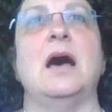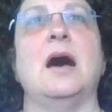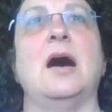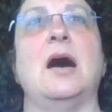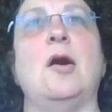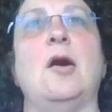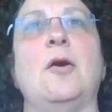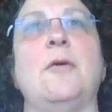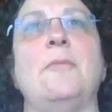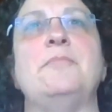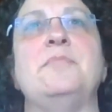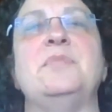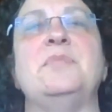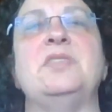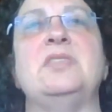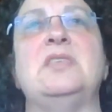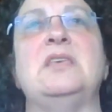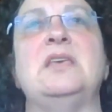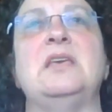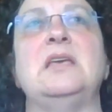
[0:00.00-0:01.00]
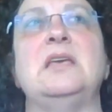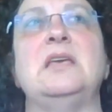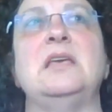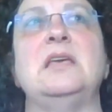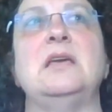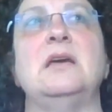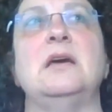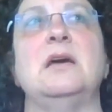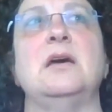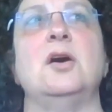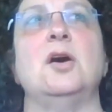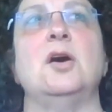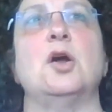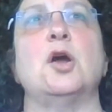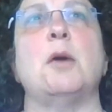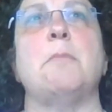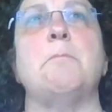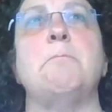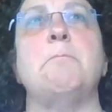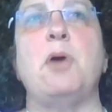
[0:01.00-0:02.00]
the
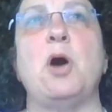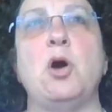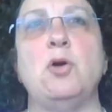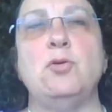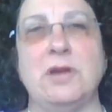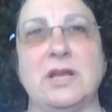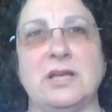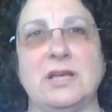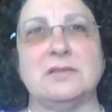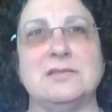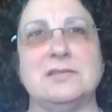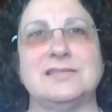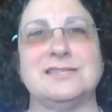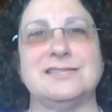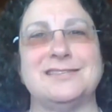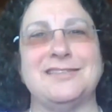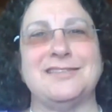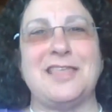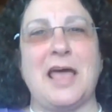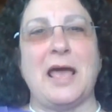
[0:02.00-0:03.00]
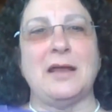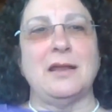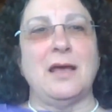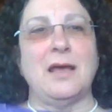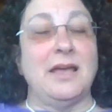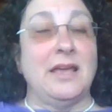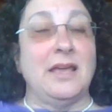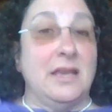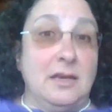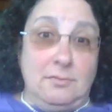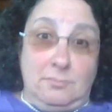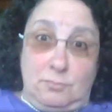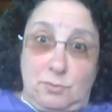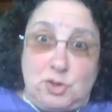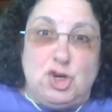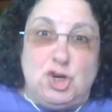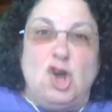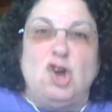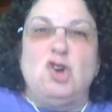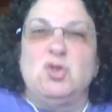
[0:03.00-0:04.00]
components that I
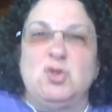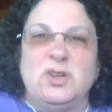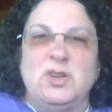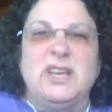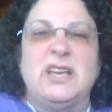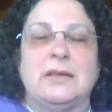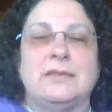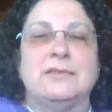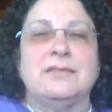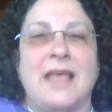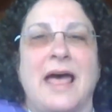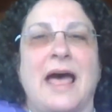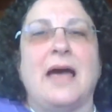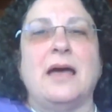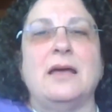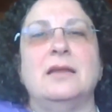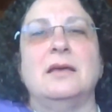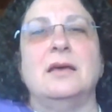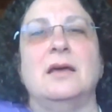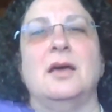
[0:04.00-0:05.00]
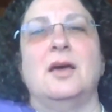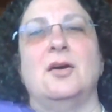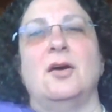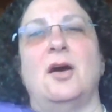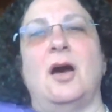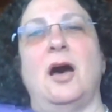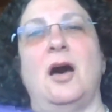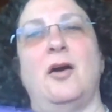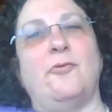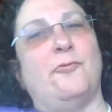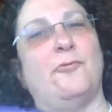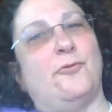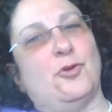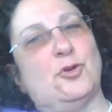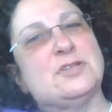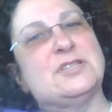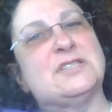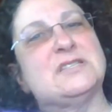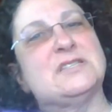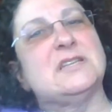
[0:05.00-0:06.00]
showed in that
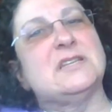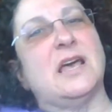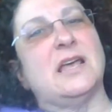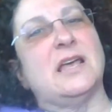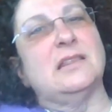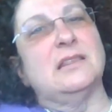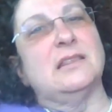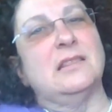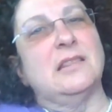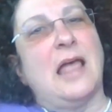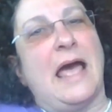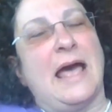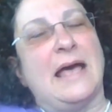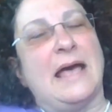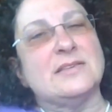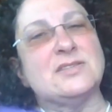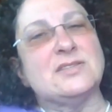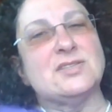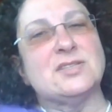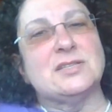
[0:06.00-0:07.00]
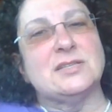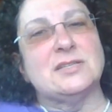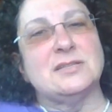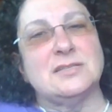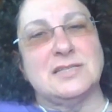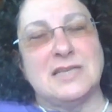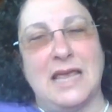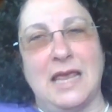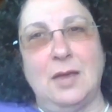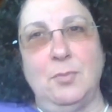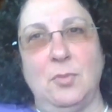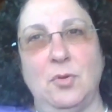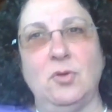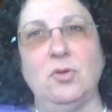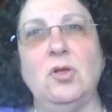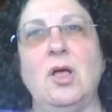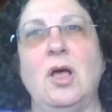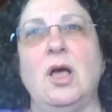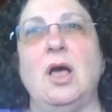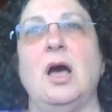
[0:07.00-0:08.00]
first and last
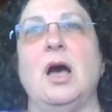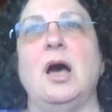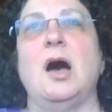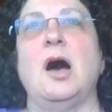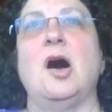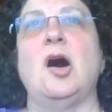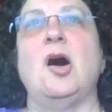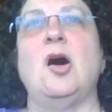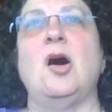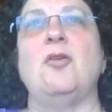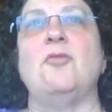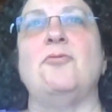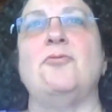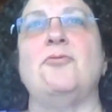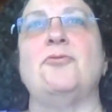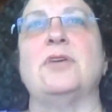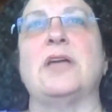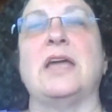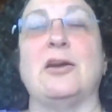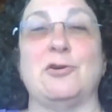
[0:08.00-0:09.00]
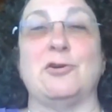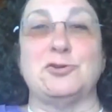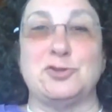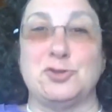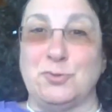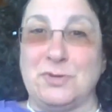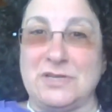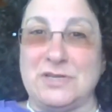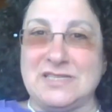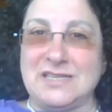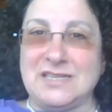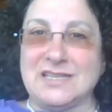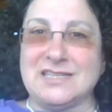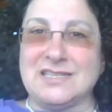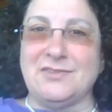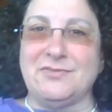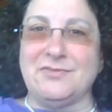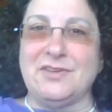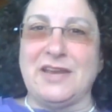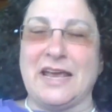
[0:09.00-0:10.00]
table of
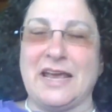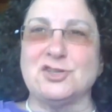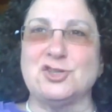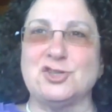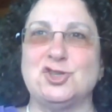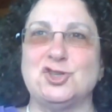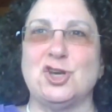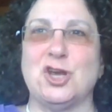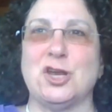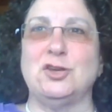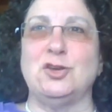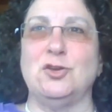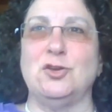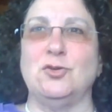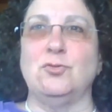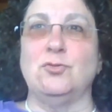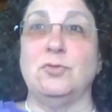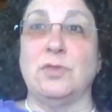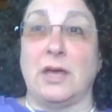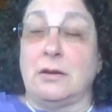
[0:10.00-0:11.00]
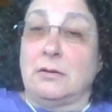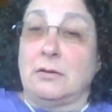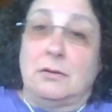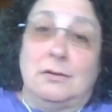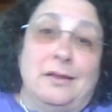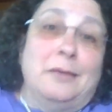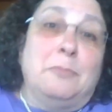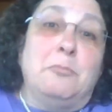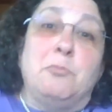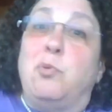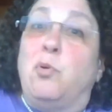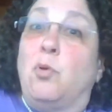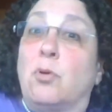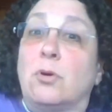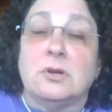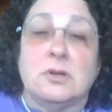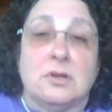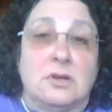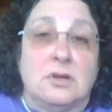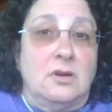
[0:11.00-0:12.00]
characteristics of NextGenU that are
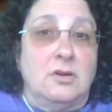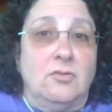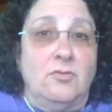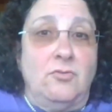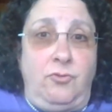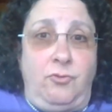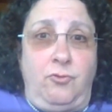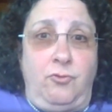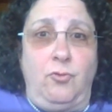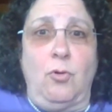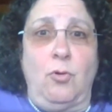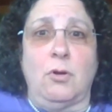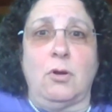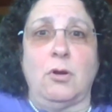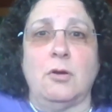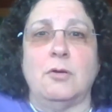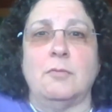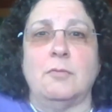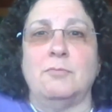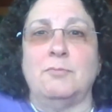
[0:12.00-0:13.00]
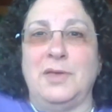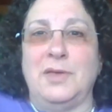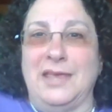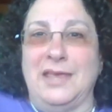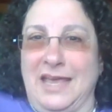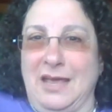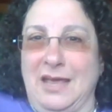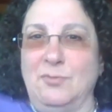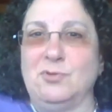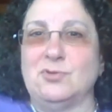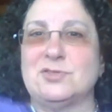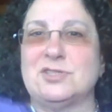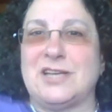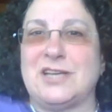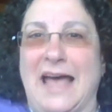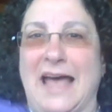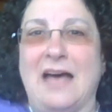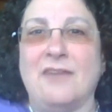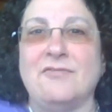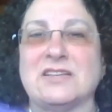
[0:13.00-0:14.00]
important for being able
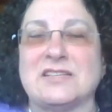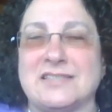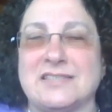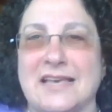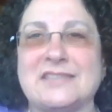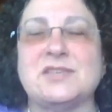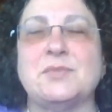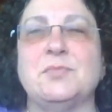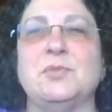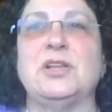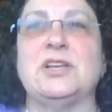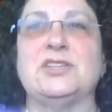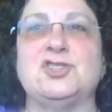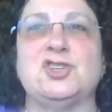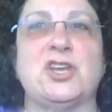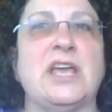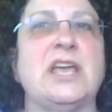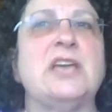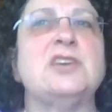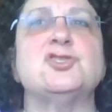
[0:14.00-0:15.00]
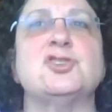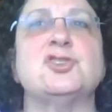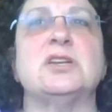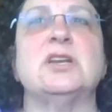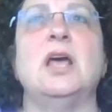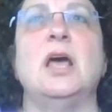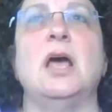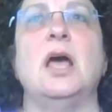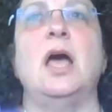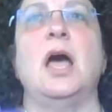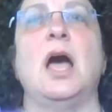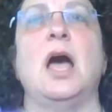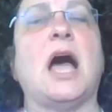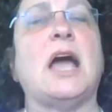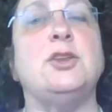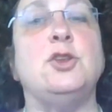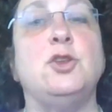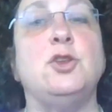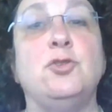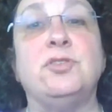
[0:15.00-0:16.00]
to have accessible education,
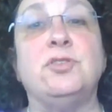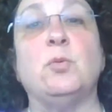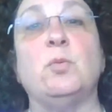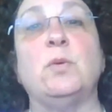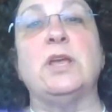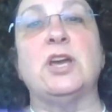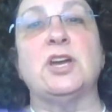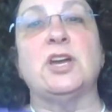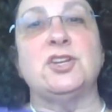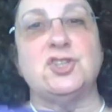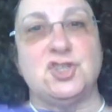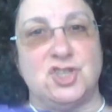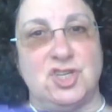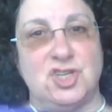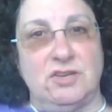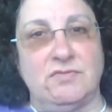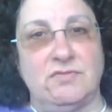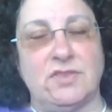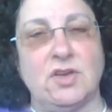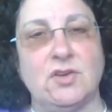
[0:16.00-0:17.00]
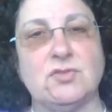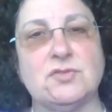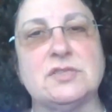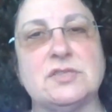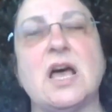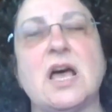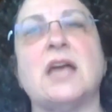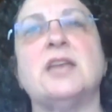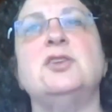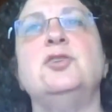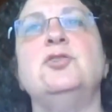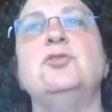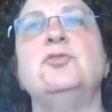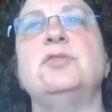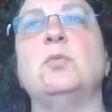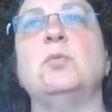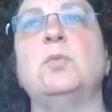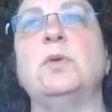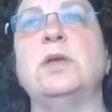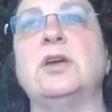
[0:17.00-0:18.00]
I knew that we could achieve those. I knew
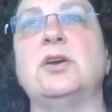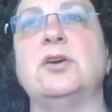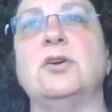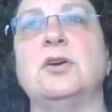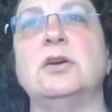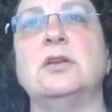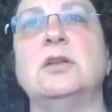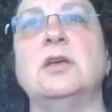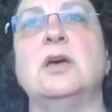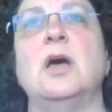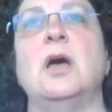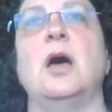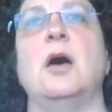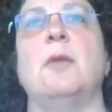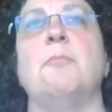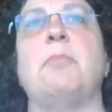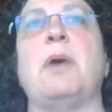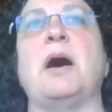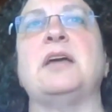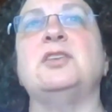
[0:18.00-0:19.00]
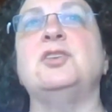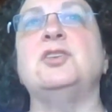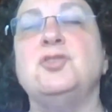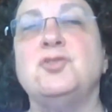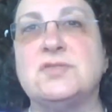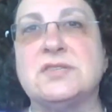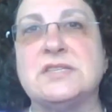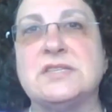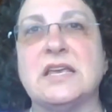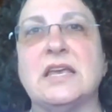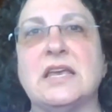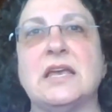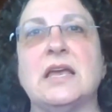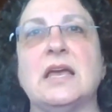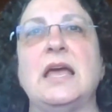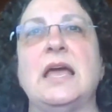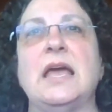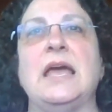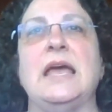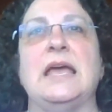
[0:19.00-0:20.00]
that we could, by
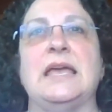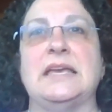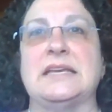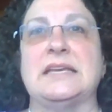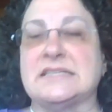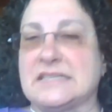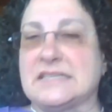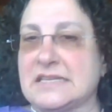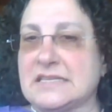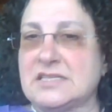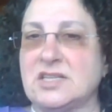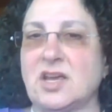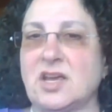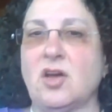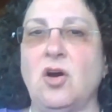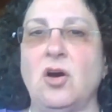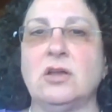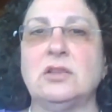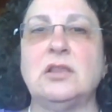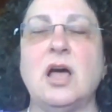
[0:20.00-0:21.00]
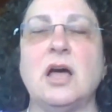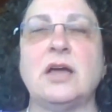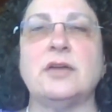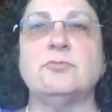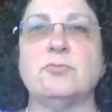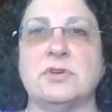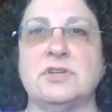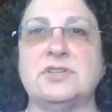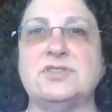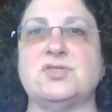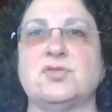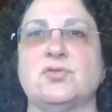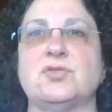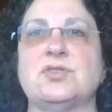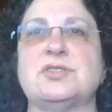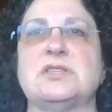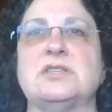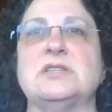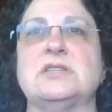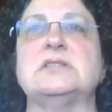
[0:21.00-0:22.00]
using existing online
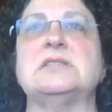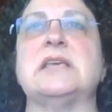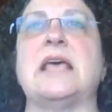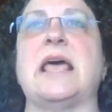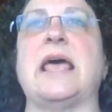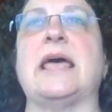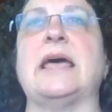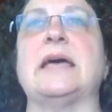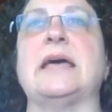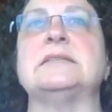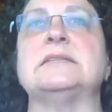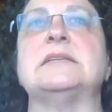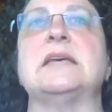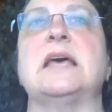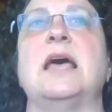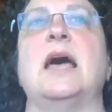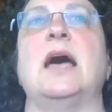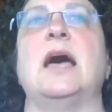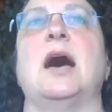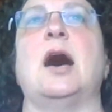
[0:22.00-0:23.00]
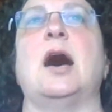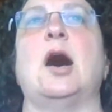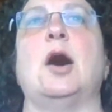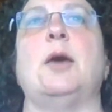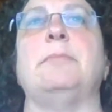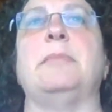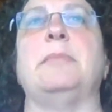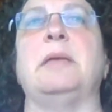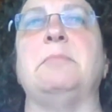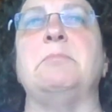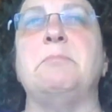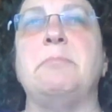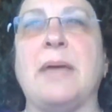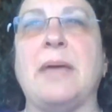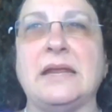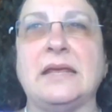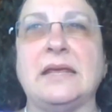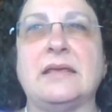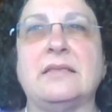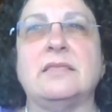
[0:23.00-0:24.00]
resources and
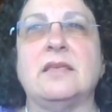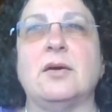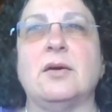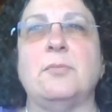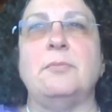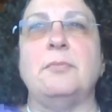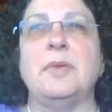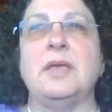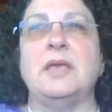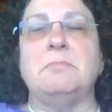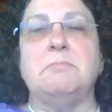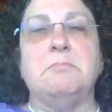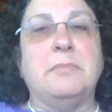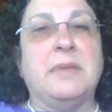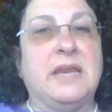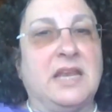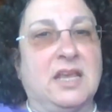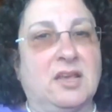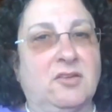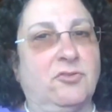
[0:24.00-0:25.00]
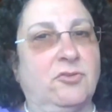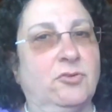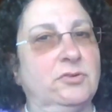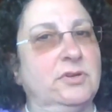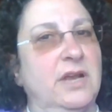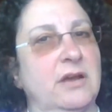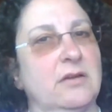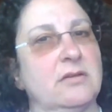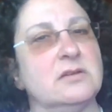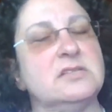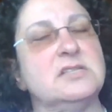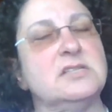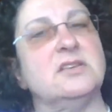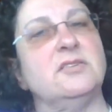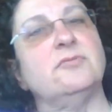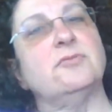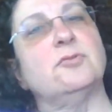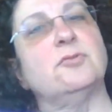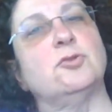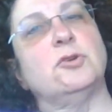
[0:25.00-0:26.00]
embedding them in meaningful
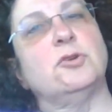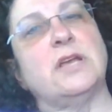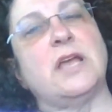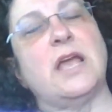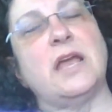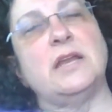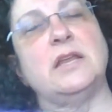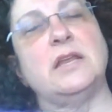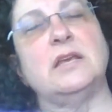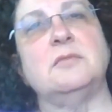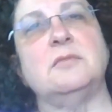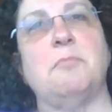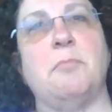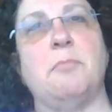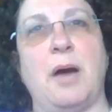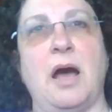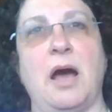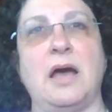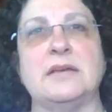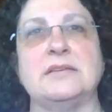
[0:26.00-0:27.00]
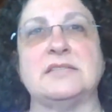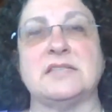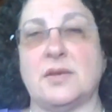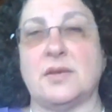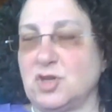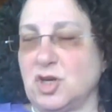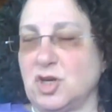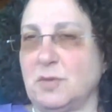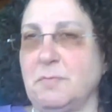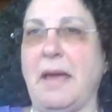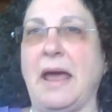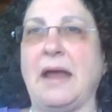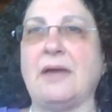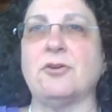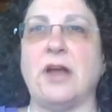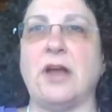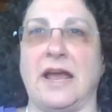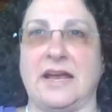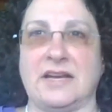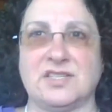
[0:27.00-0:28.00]
narrative created by subject
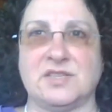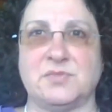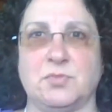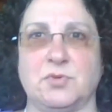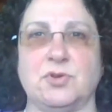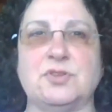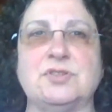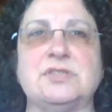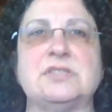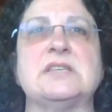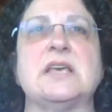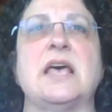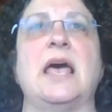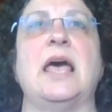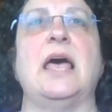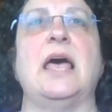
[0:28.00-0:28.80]
matter experts,